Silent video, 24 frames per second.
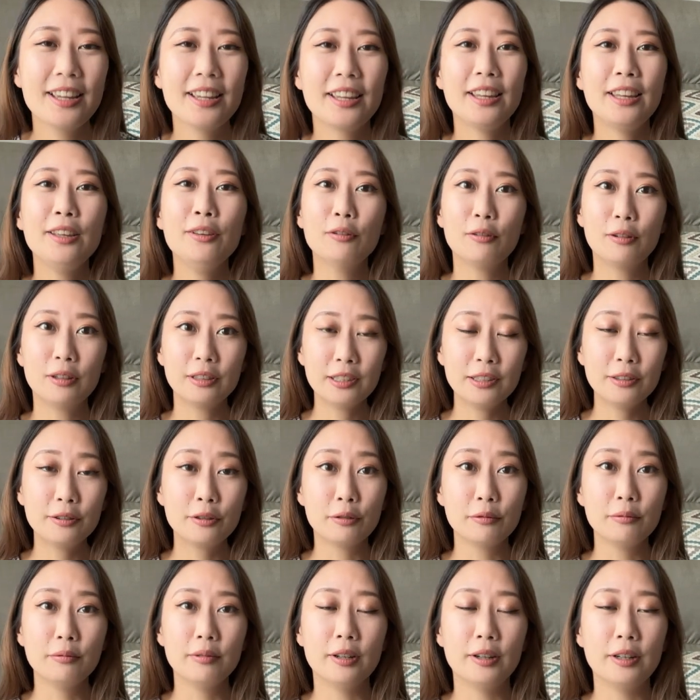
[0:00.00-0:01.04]
in order
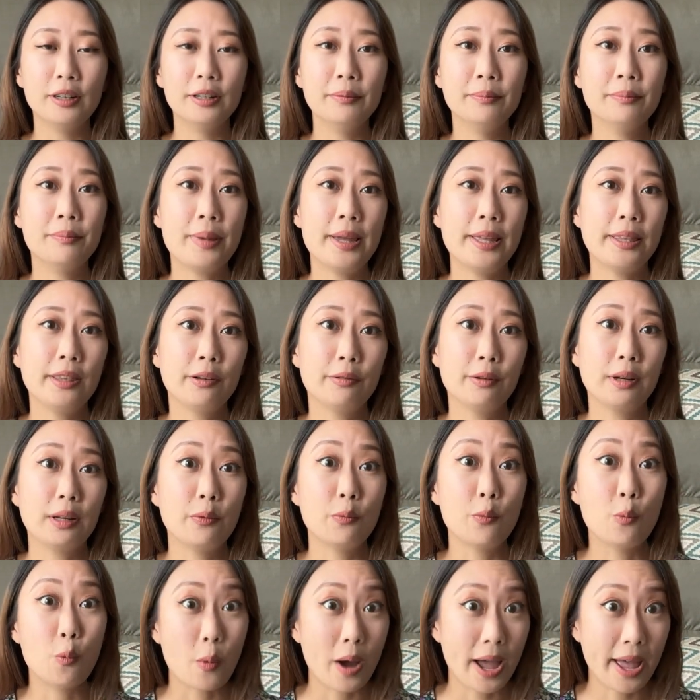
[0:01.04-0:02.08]
to learn
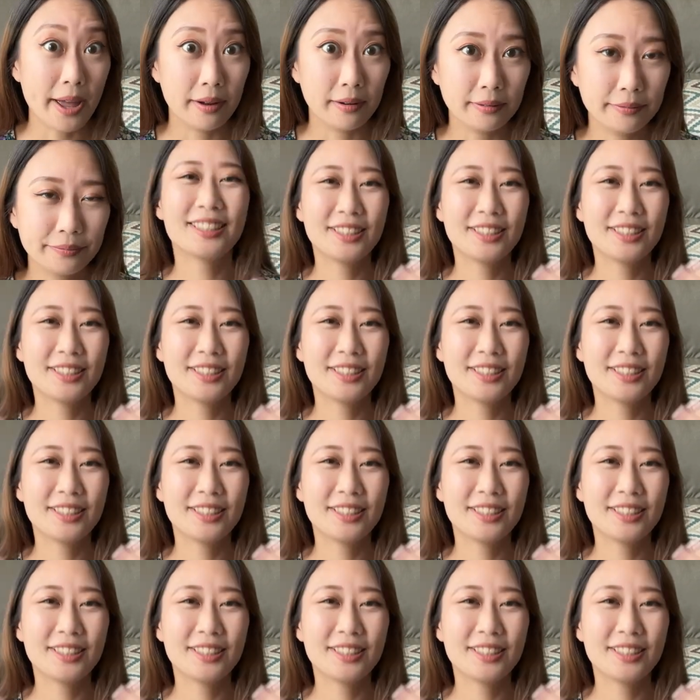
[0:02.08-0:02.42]
Mandarin well.